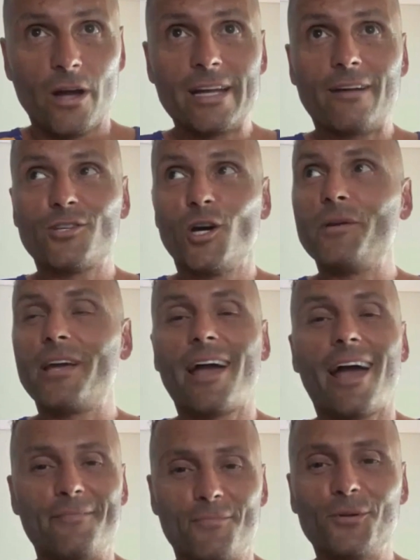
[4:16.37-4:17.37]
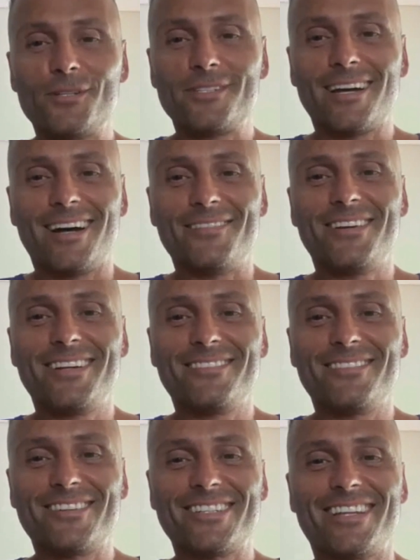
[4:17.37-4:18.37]
Well, you have to up your game all the time
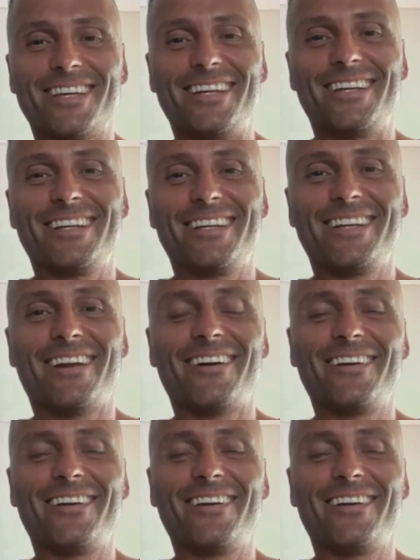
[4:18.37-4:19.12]
with Christine.